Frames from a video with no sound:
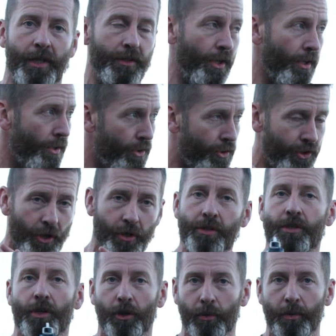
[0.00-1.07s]
It doesn't
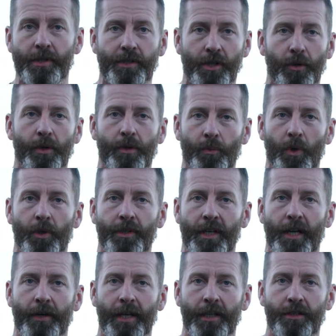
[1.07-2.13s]
just always go in one
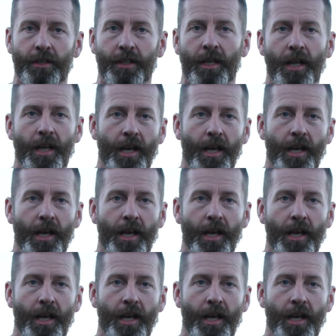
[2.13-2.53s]
direction,